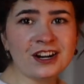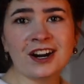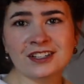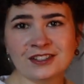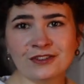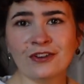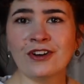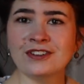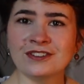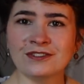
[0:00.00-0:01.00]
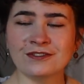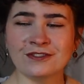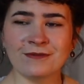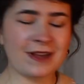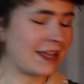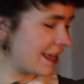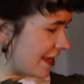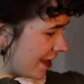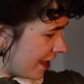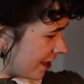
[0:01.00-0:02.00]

tartan curtains from IKEA.